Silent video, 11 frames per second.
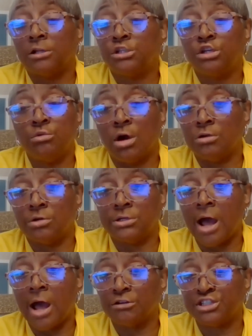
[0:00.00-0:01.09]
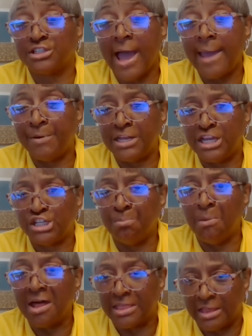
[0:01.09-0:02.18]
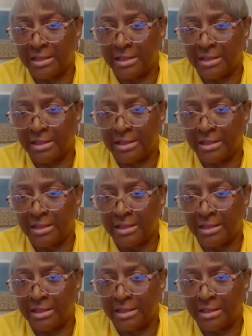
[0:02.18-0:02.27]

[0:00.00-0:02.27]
a $200 stipend each month?